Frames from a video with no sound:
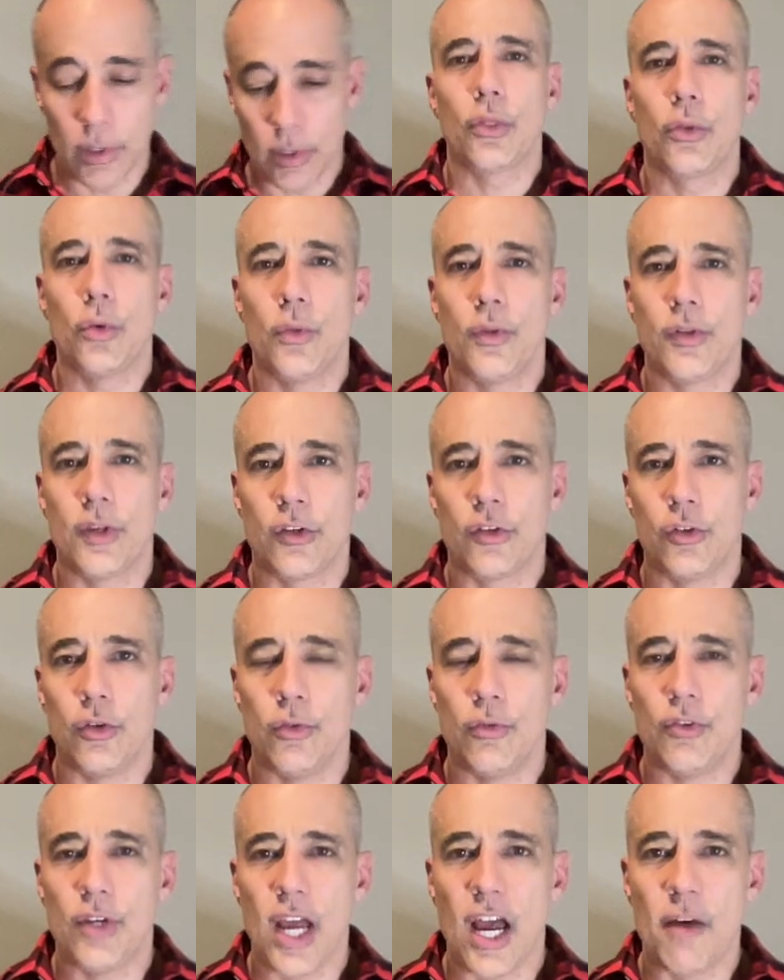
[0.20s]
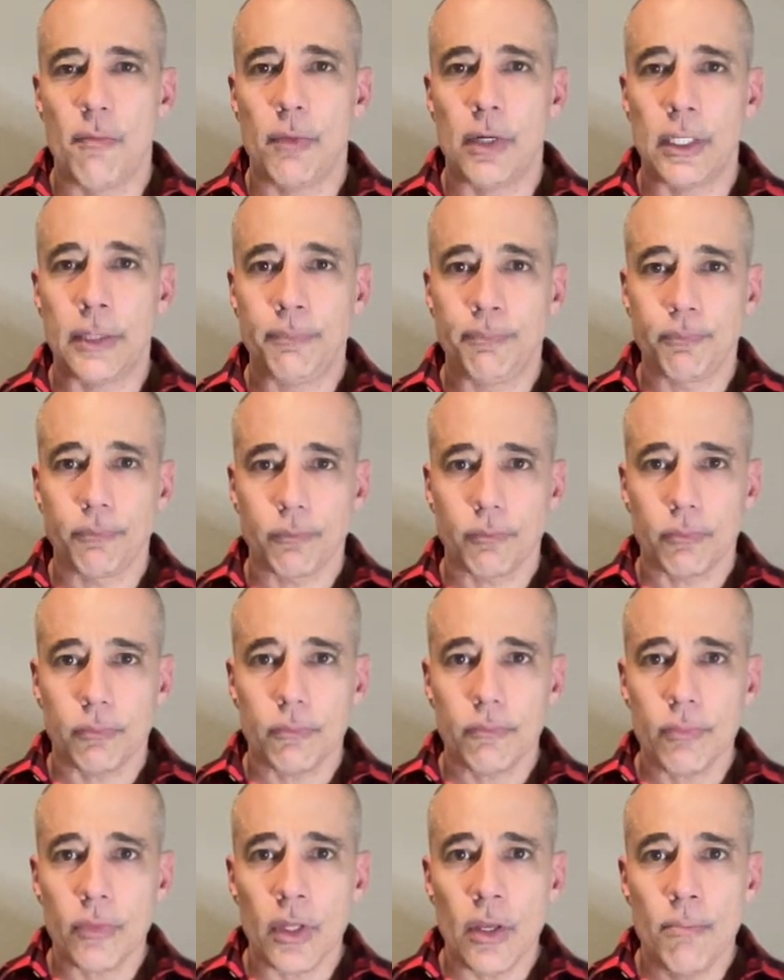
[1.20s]
Through this issue of JAVMA,
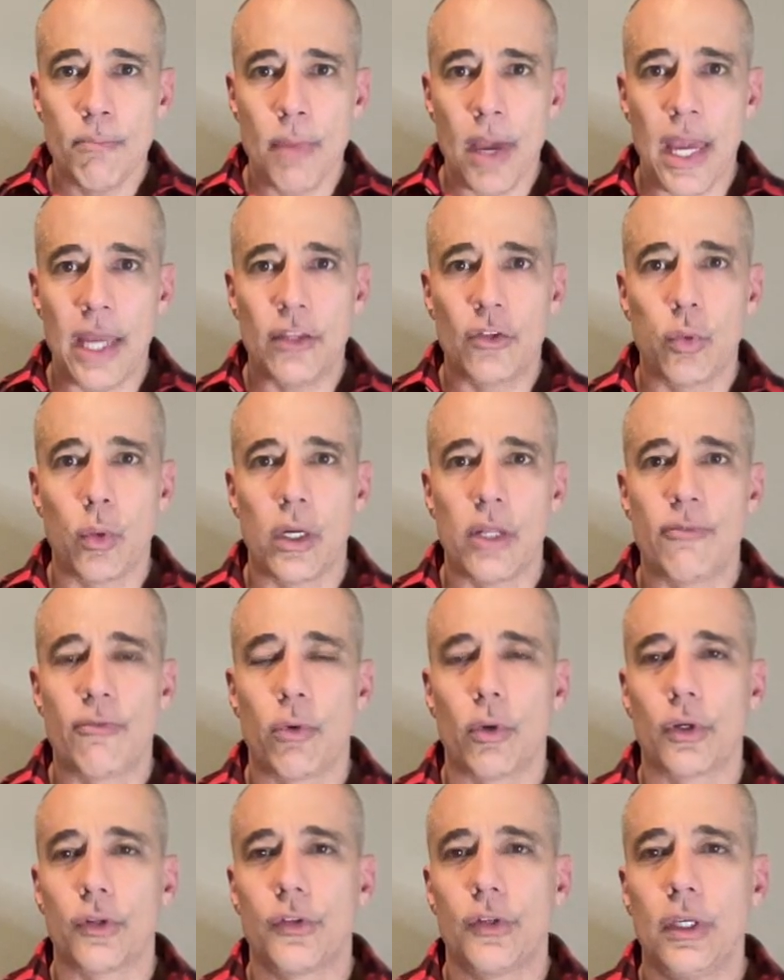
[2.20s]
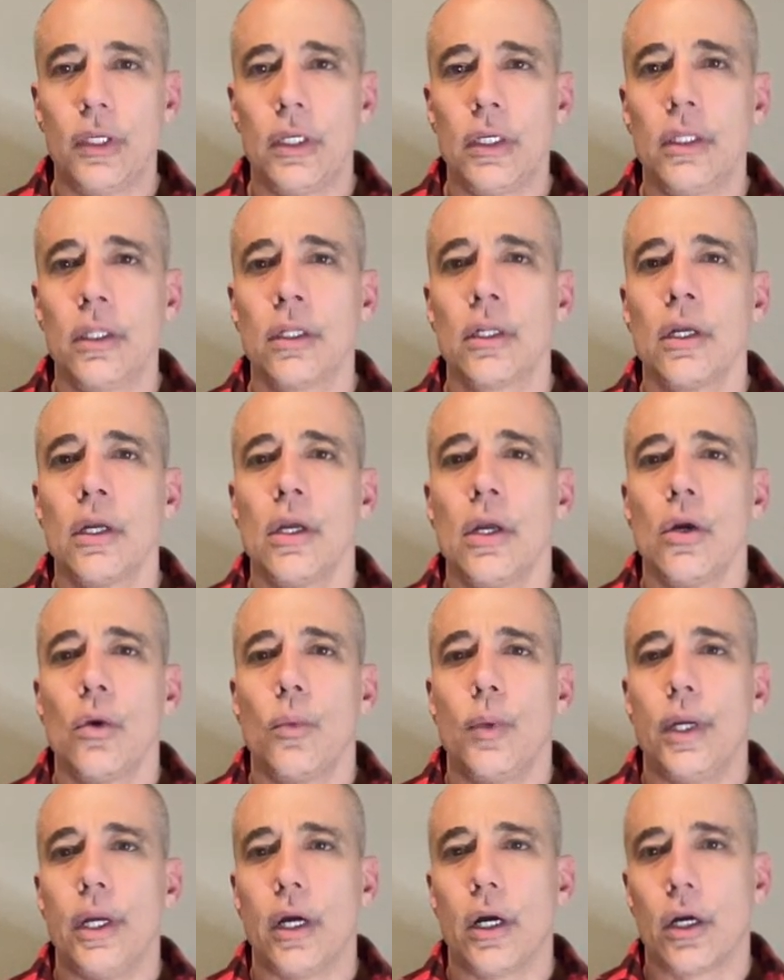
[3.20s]
May 2014,
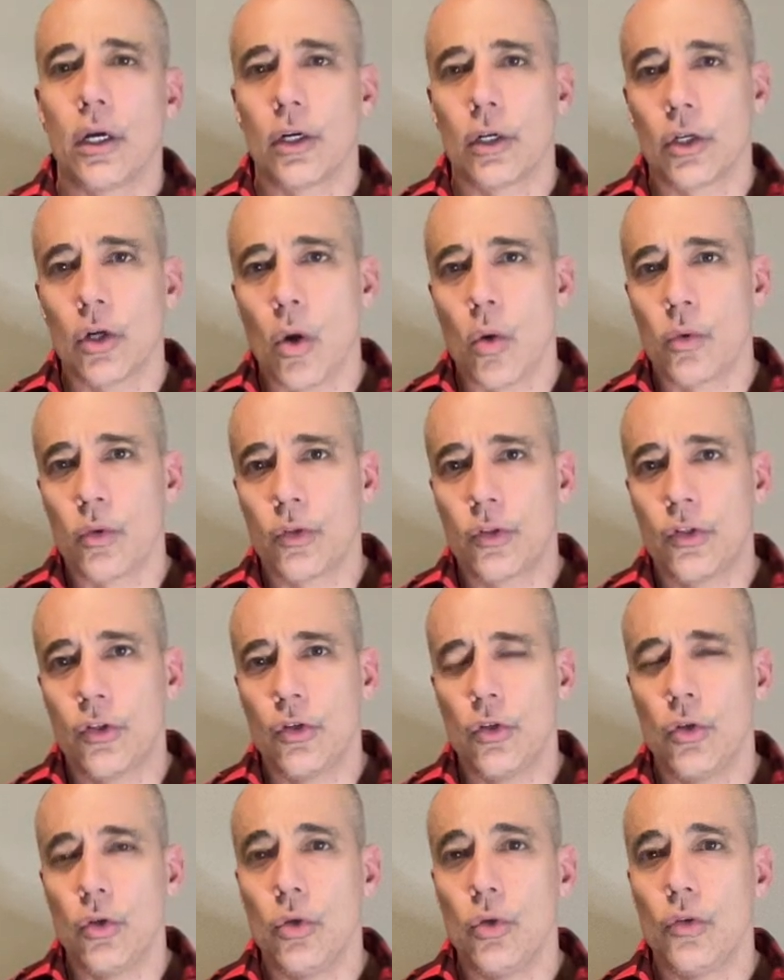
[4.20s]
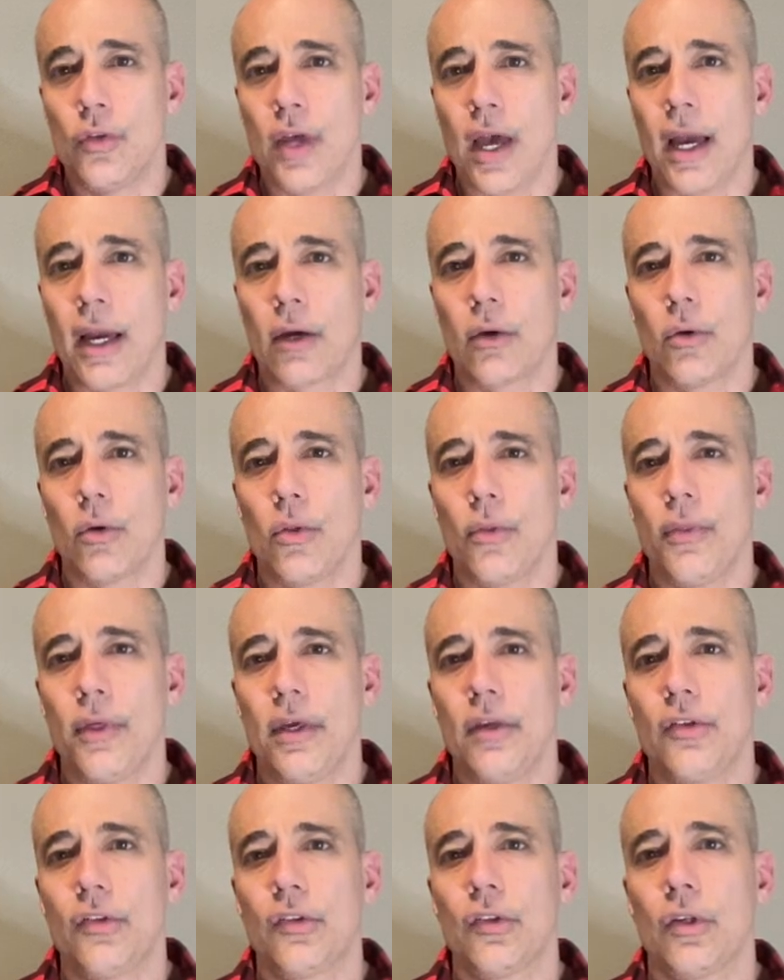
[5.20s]
we are going to tackle
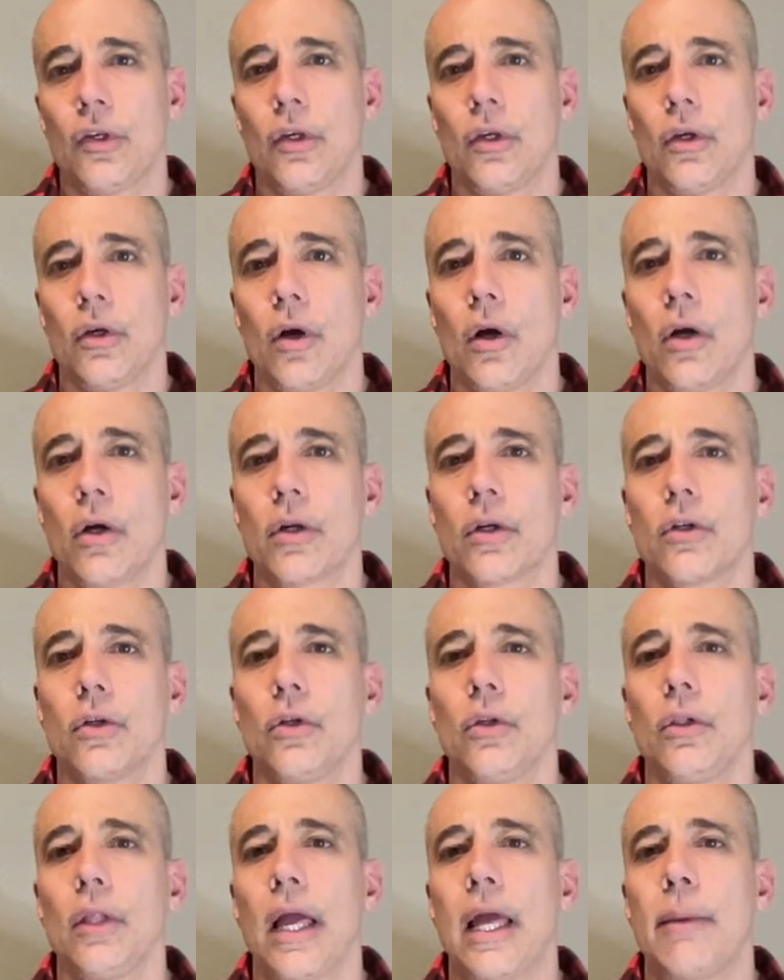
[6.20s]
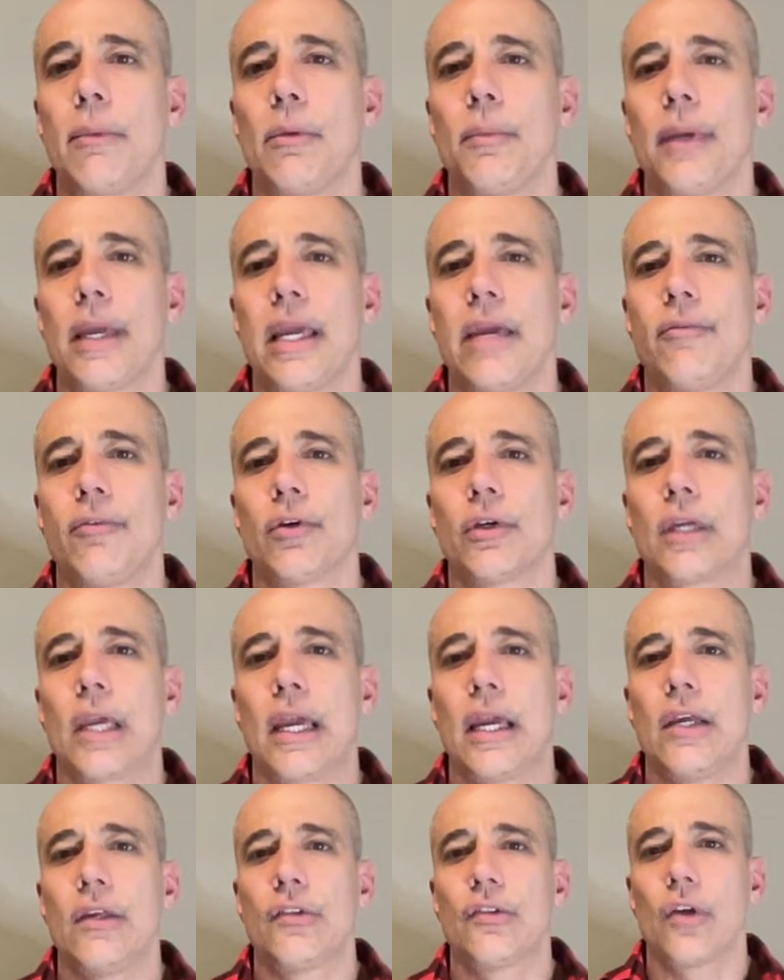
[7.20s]
this article, Animal Behavior
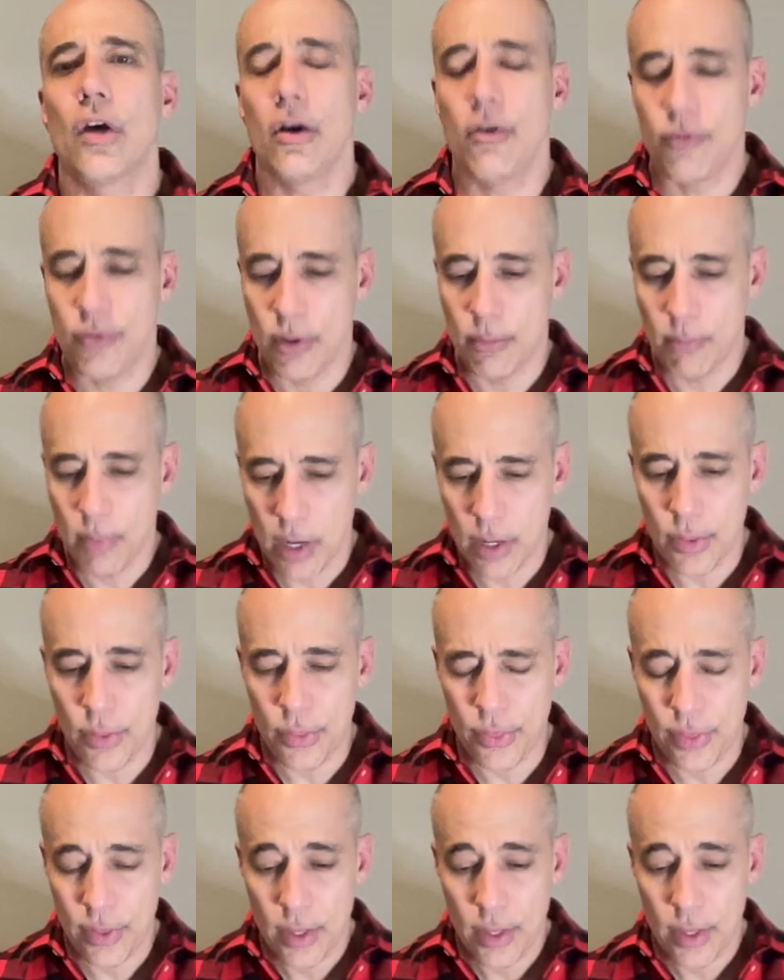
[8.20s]
Case of the Month.